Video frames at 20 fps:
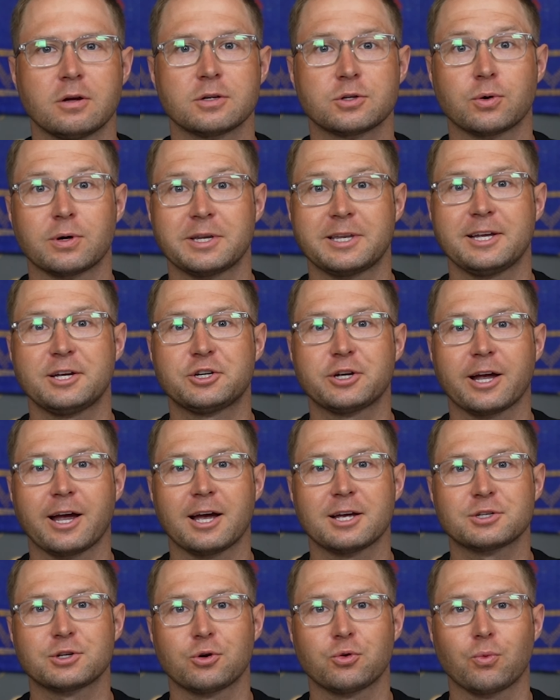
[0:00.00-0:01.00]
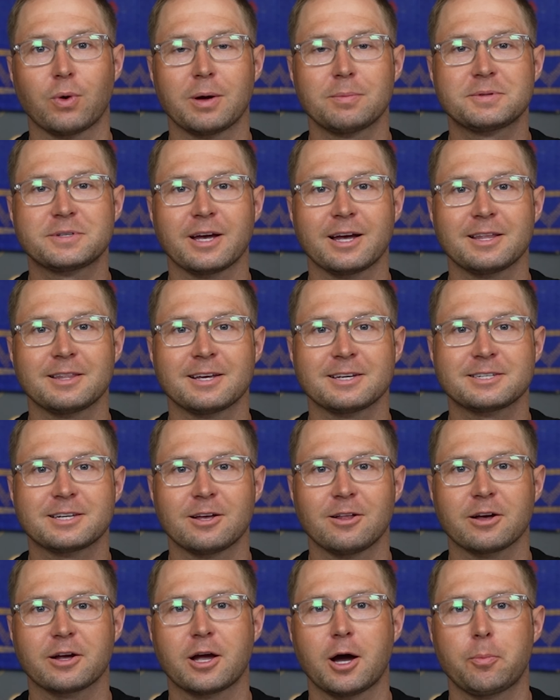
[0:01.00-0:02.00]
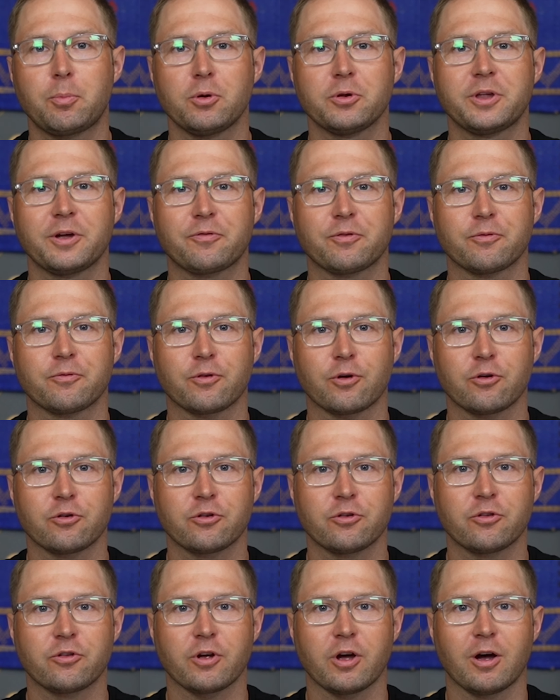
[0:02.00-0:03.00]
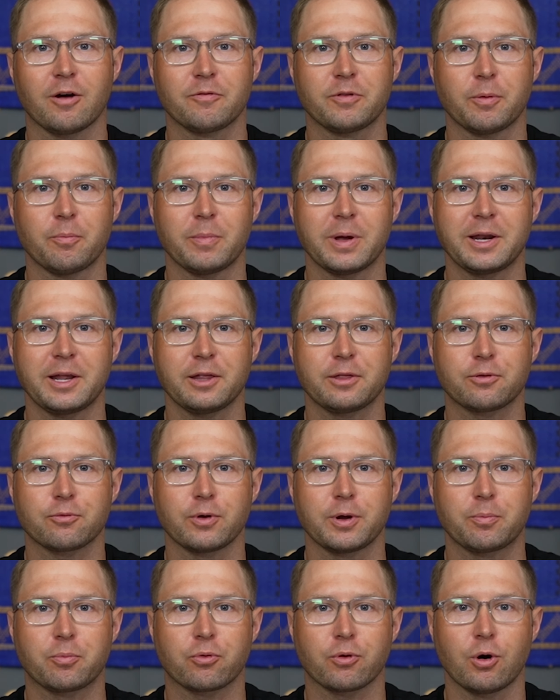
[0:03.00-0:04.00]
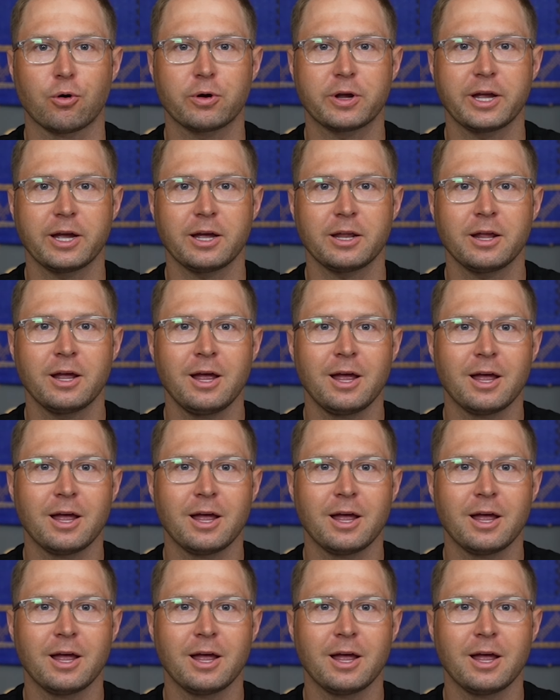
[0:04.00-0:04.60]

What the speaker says: So on DJI's own website, they sell a couple different versions of the Mini 3 Pro kit.